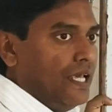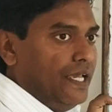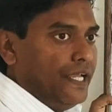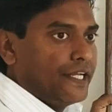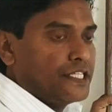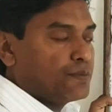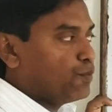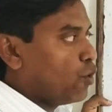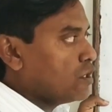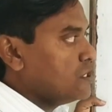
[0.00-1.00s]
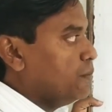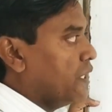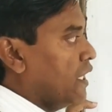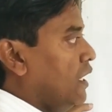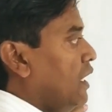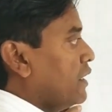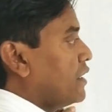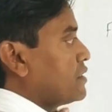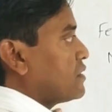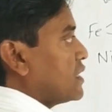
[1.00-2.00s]
it is possible that
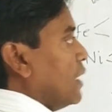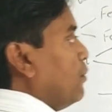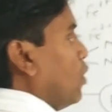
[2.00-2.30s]
some